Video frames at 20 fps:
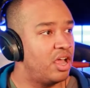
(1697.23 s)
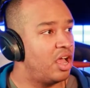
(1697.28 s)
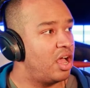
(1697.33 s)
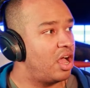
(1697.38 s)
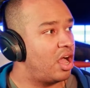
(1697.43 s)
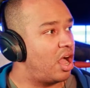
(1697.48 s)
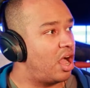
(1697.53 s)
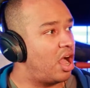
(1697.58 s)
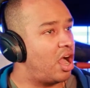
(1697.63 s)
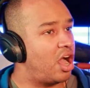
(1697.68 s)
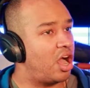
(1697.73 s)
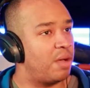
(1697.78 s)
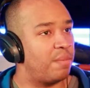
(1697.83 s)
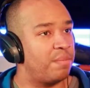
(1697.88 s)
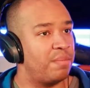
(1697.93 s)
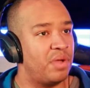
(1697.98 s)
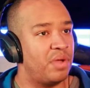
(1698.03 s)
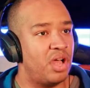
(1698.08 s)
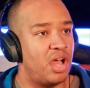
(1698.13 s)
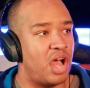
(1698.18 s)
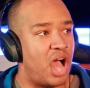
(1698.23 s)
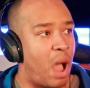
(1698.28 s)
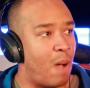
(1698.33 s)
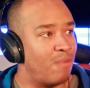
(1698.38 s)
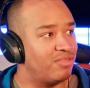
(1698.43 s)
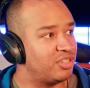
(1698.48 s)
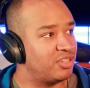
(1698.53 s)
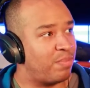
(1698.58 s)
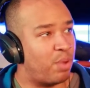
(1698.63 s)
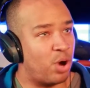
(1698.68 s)
Um, I was a
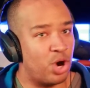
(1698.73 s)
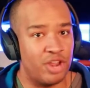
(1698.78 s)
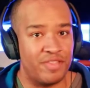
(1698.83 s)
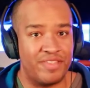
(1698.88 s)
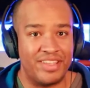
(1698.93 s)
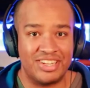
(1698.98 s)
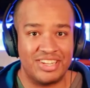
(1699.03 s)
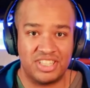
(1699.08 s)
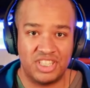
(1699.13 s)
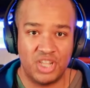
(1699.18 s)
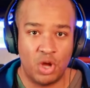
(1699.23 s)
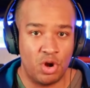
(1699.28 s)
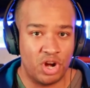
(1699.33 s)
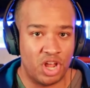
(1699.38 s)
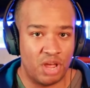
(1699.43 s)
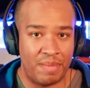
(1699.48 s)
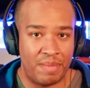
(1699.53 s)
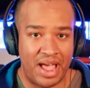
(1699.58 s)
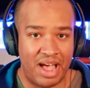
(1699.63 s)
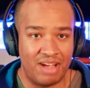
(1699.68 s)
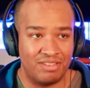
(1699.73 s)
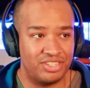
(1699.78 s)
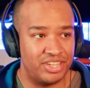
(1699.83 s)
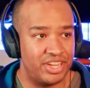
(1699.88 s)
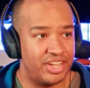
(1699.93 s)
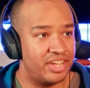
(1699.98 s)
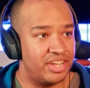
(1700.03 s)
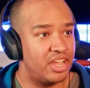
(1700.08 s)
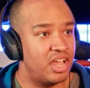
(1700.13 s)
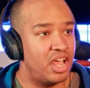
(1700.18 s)
part of this low income
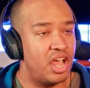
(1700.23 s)
housing.